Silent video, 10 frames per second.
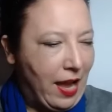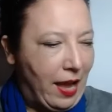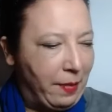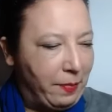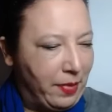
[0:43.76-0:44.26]

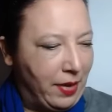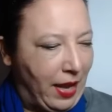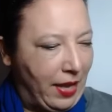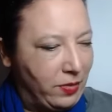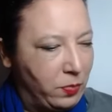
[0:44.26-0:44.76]

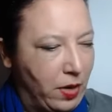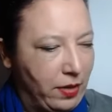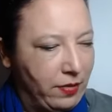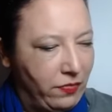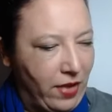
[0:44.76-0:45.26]
and one
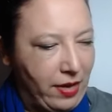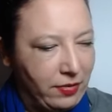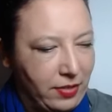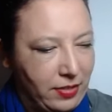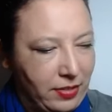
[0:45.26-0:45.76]
of the
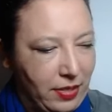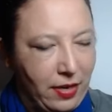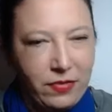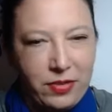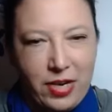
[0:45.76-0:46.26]
founders
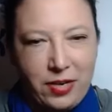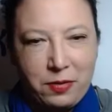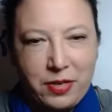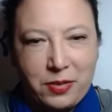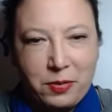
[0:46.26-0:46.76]
of the Gender
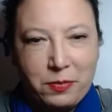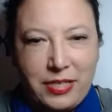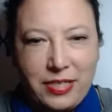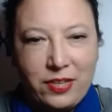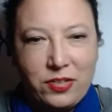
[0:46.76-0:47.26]
Critical
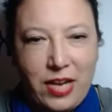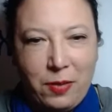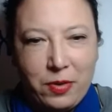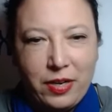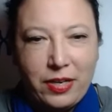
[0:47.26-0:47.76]
Research
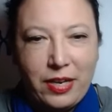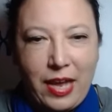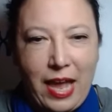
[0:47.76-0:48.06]
Network.